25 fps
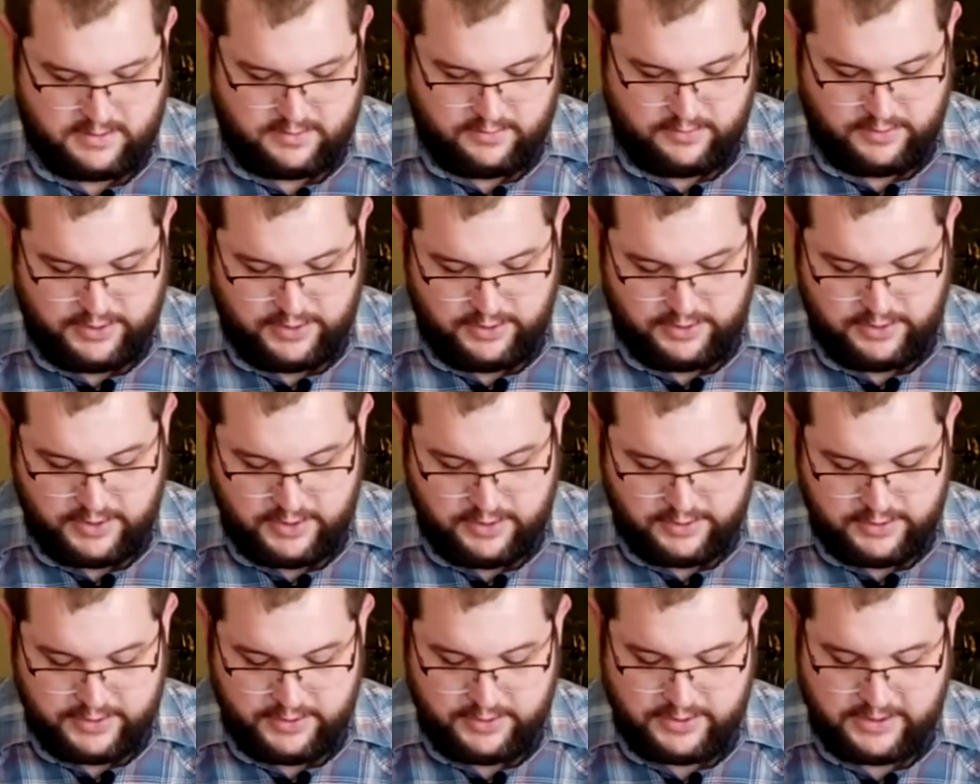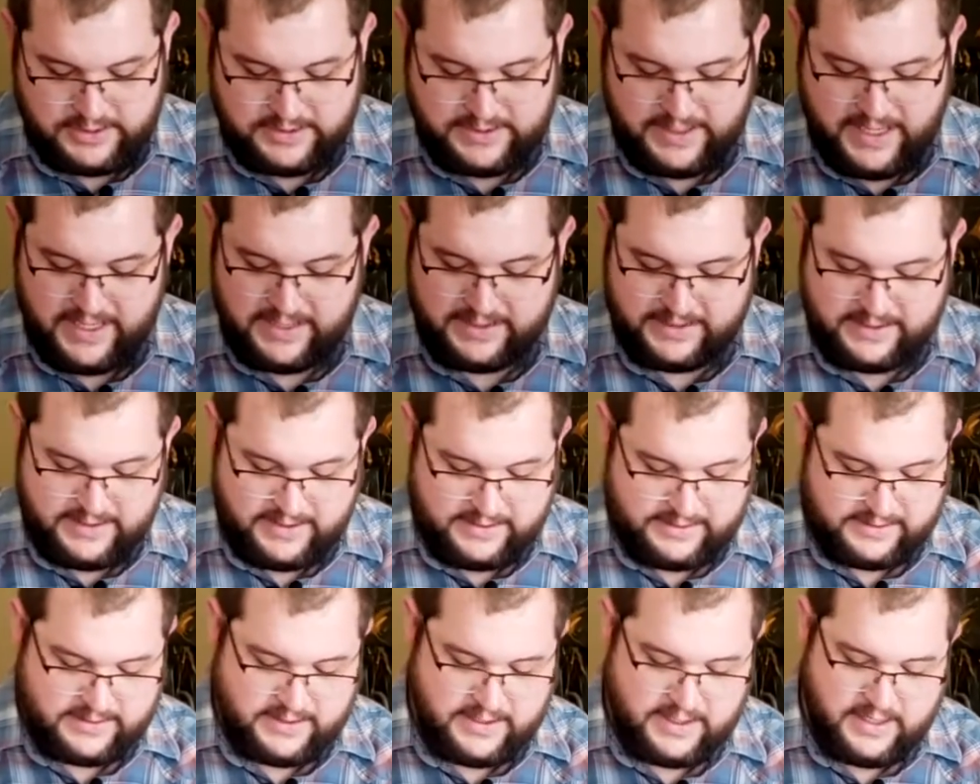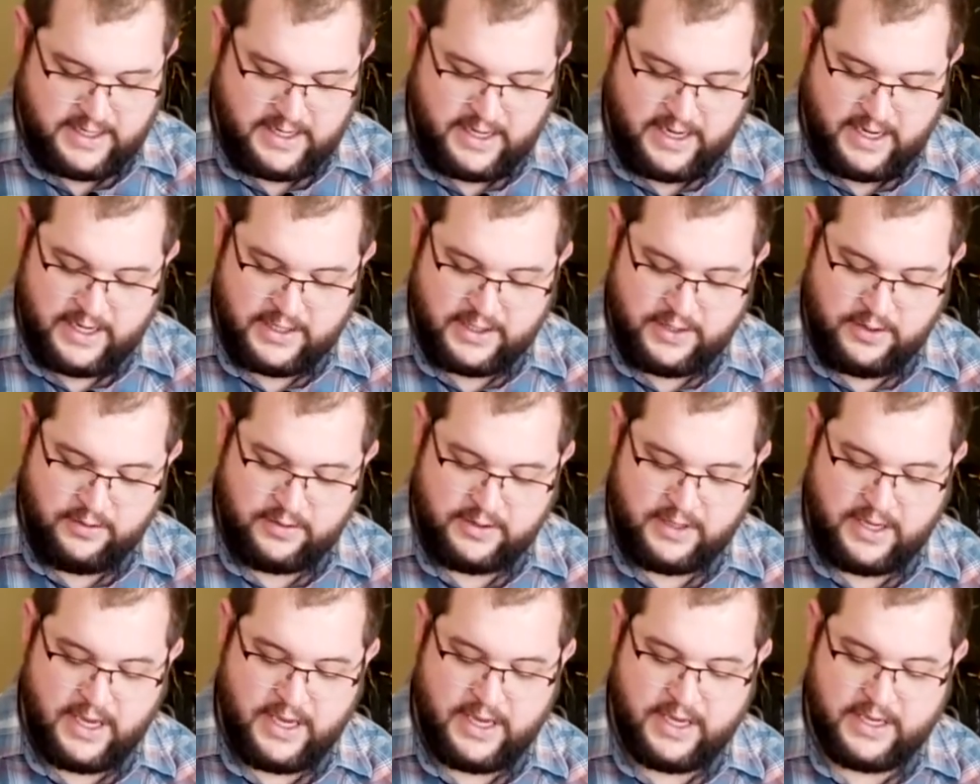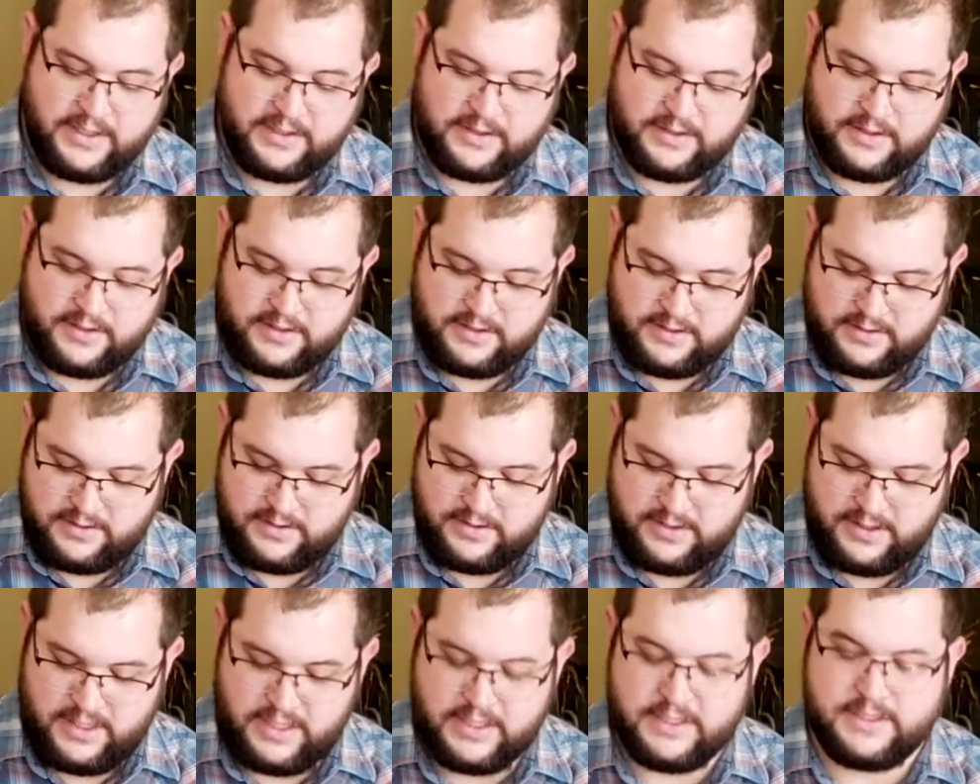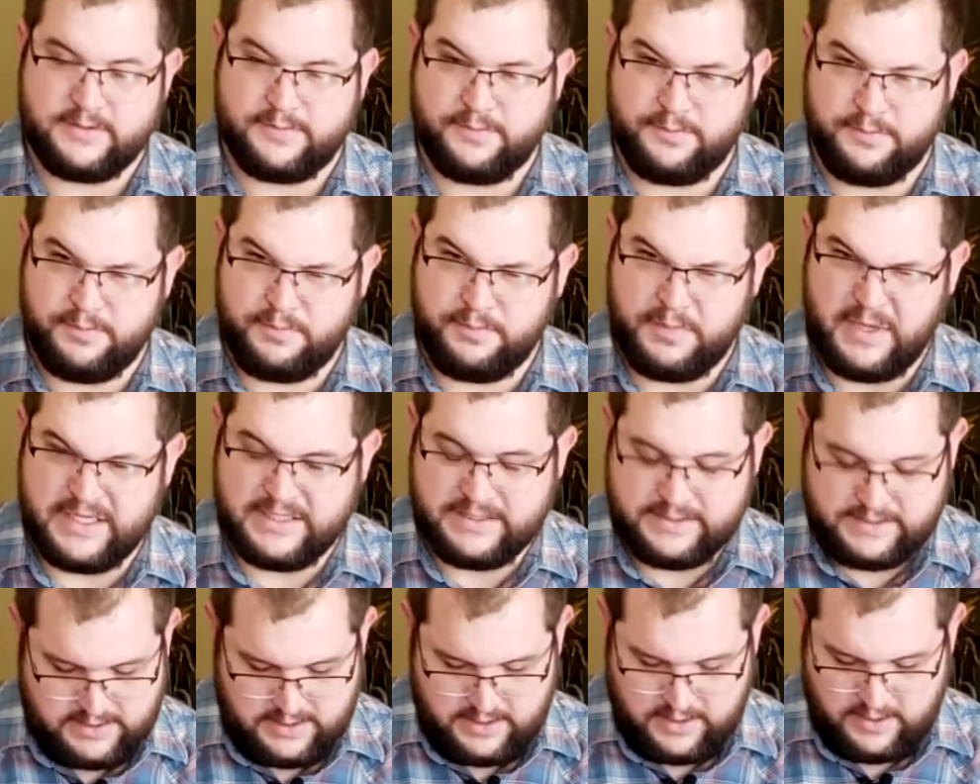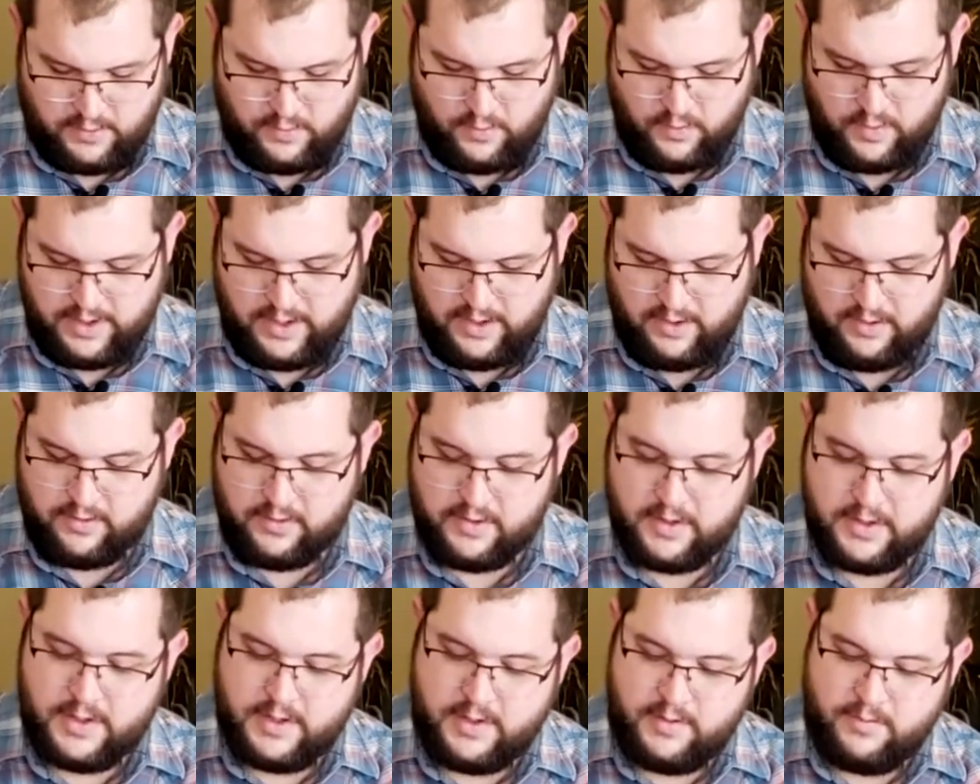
What you can do is you can take this and he spins it on a wheel.